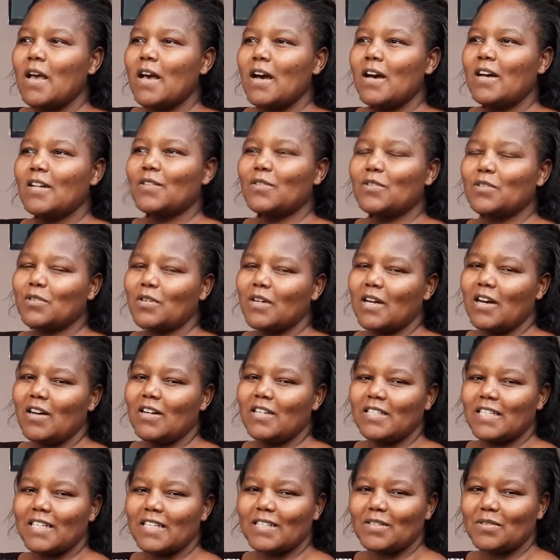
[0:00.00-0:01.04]

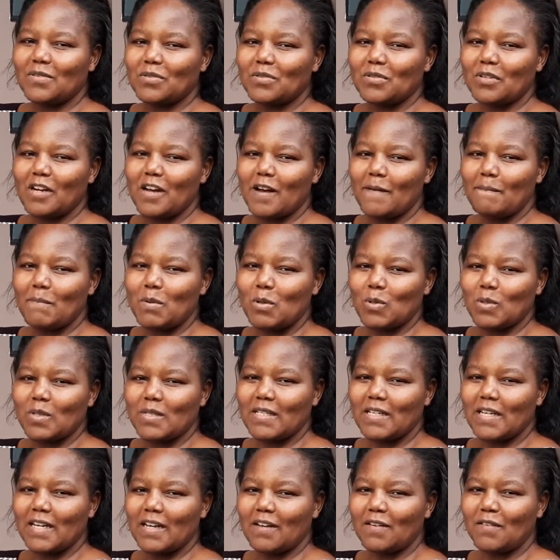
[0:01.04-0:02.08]
want us to talk about
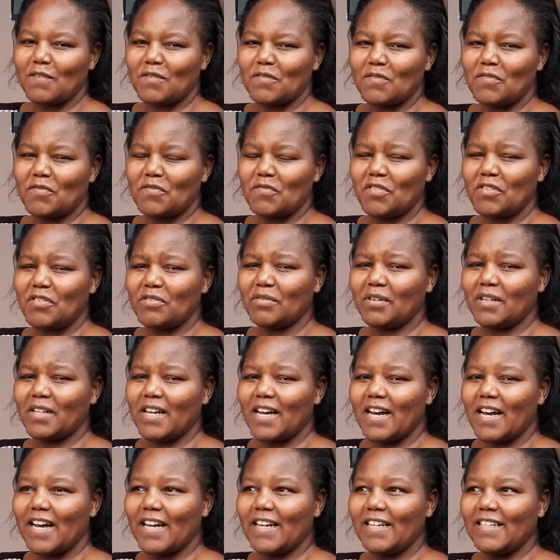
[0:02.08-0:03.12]
very
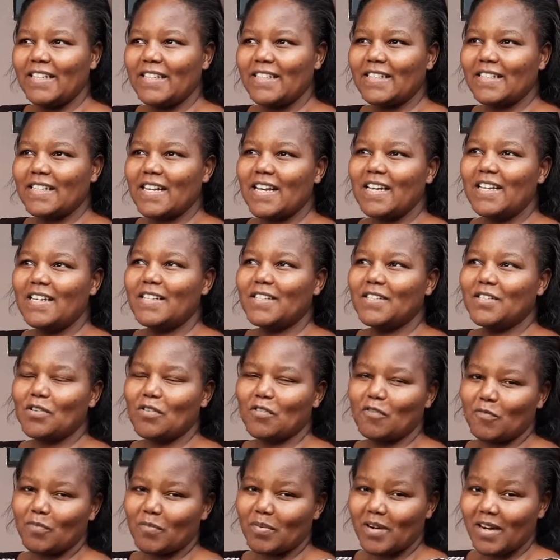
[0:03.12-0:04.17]
early signs
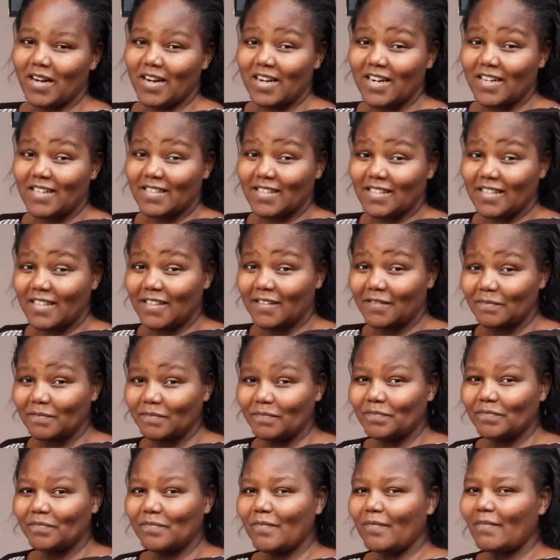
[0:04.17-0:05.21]
of pregnancy.
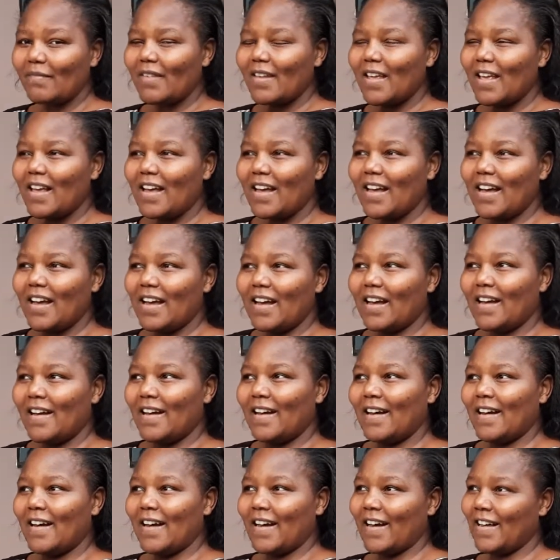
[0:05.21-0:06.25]

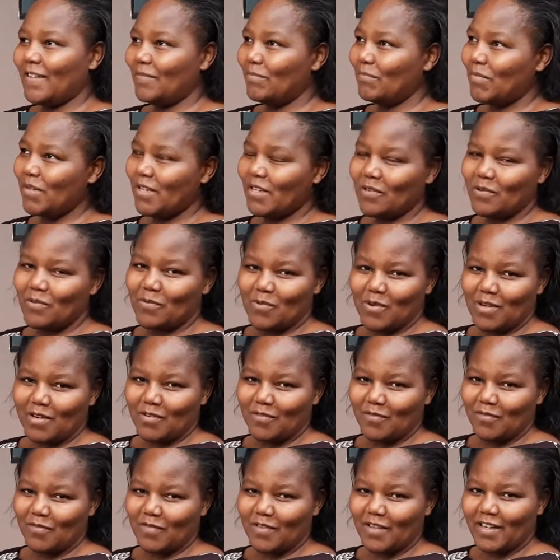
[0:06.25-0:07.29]
I being one
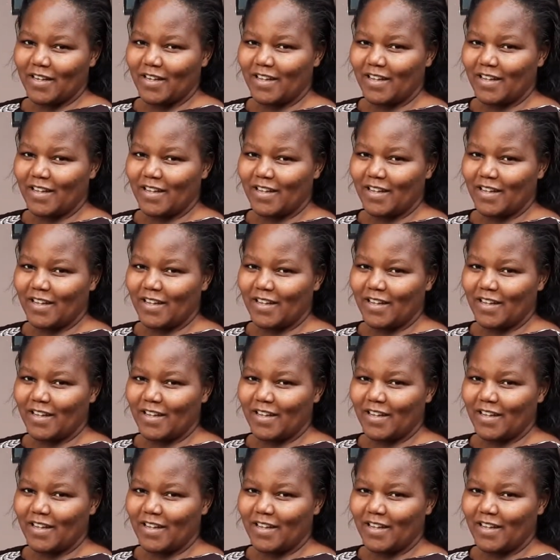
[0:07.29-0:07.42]
of